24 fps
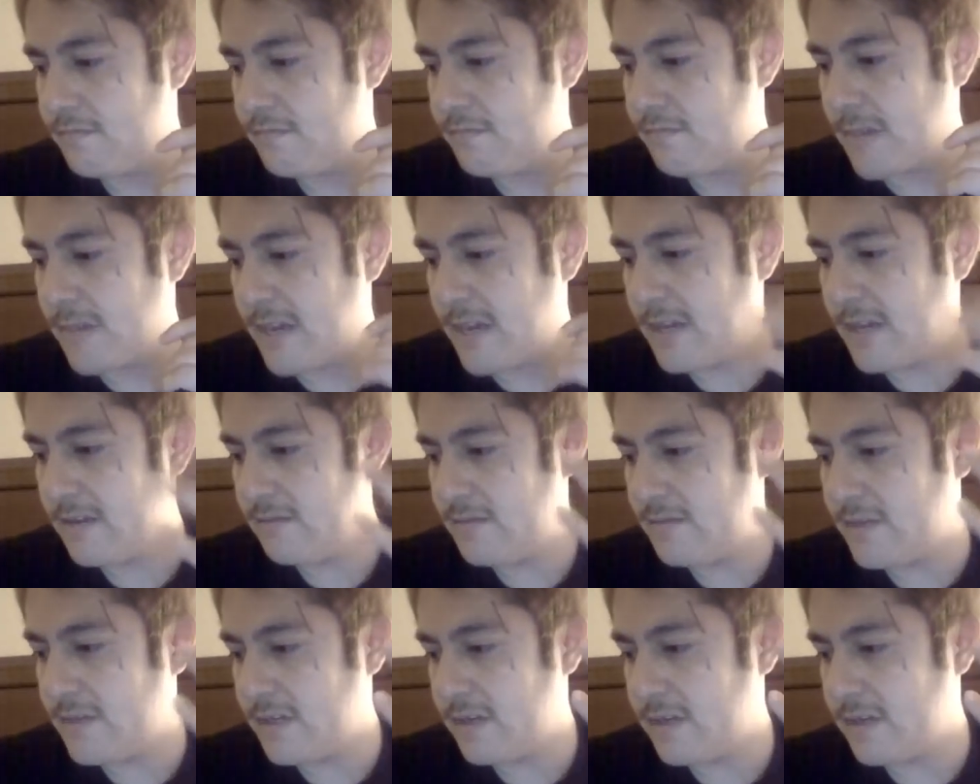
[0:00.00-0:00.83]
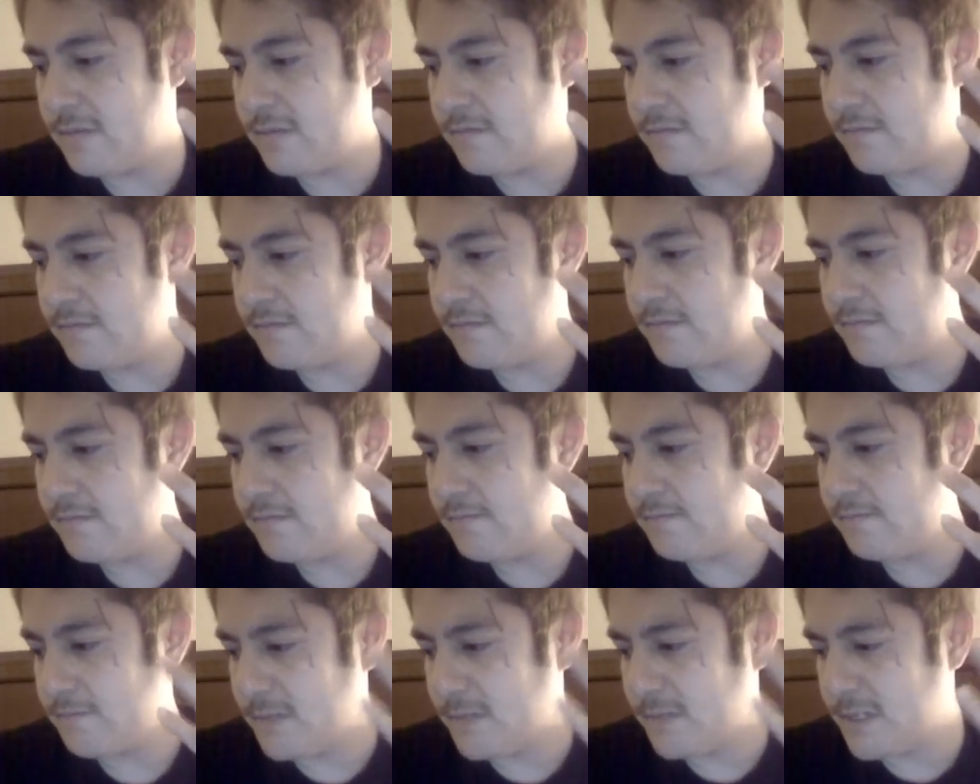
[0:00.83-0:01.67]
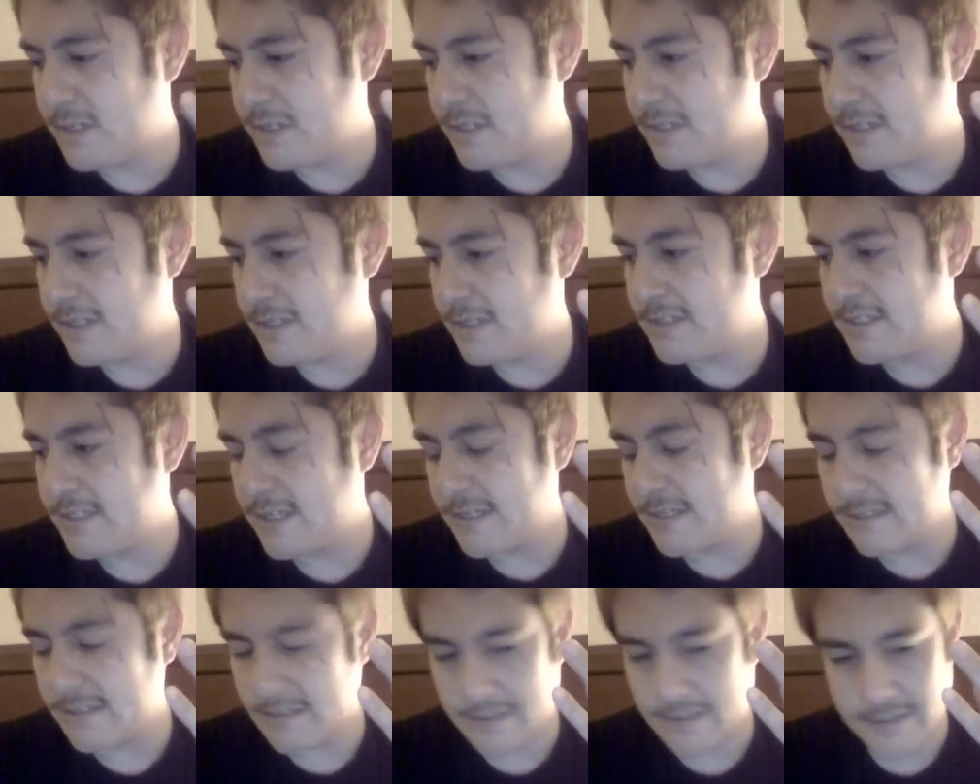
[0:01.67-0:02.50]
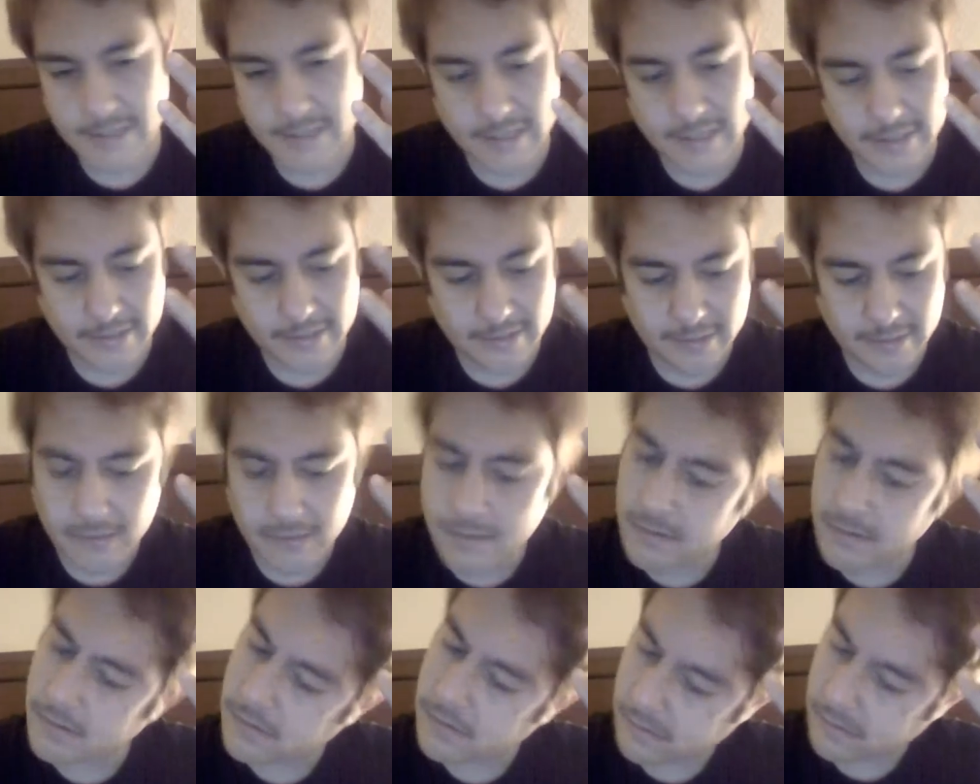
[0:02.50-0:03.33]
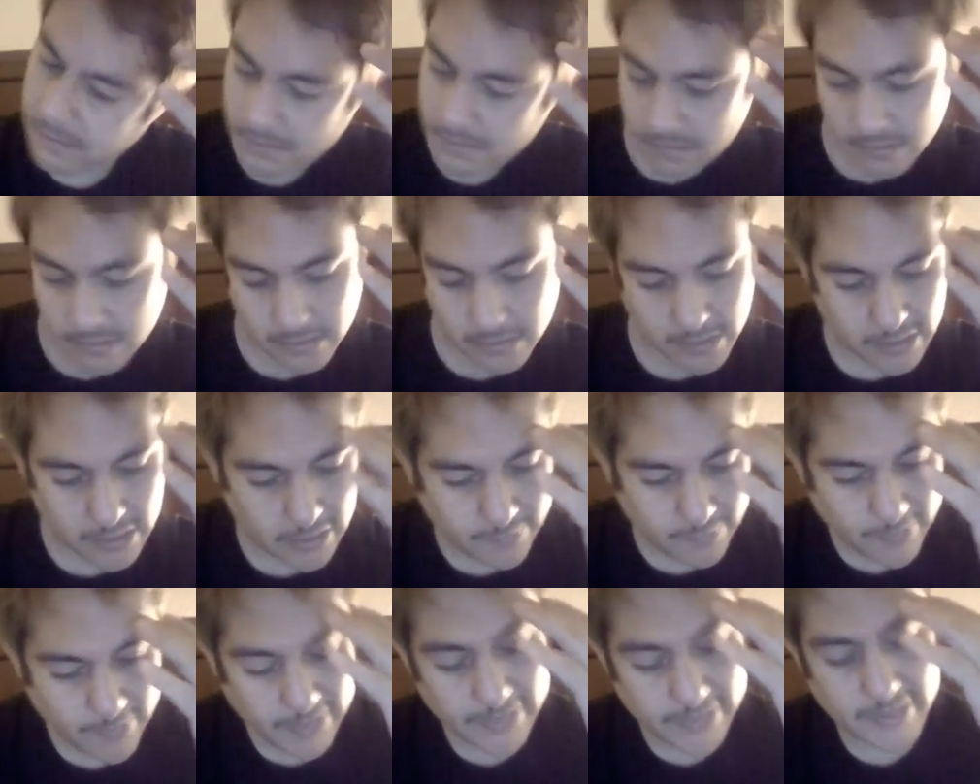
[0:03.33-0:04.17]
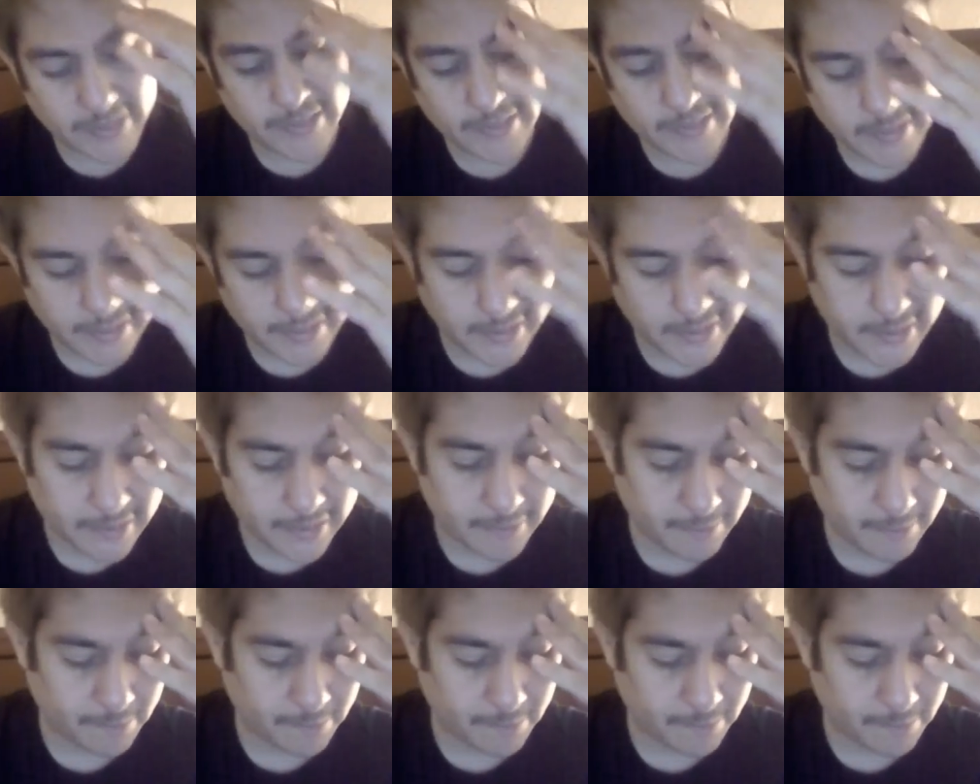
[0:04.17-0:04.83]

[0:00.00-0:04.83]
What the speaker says: my, one of the things that is basically,